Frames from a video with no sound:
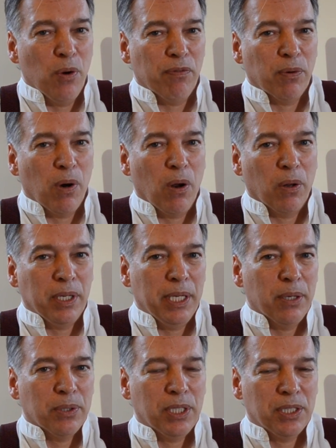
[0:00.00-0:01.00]
overall
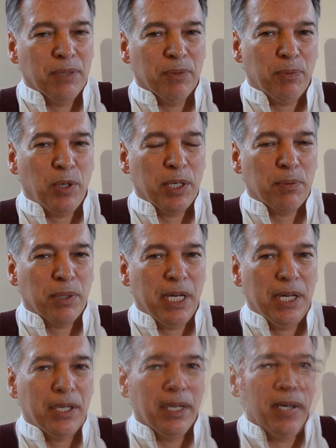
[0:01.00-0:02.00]
ecosystem of
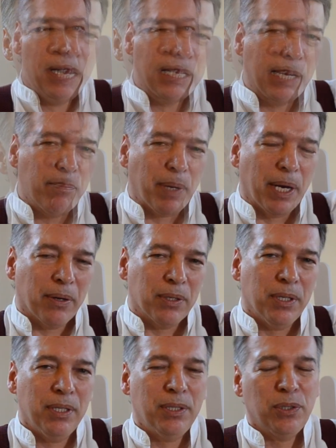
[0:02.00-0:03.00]
transportation. And I compared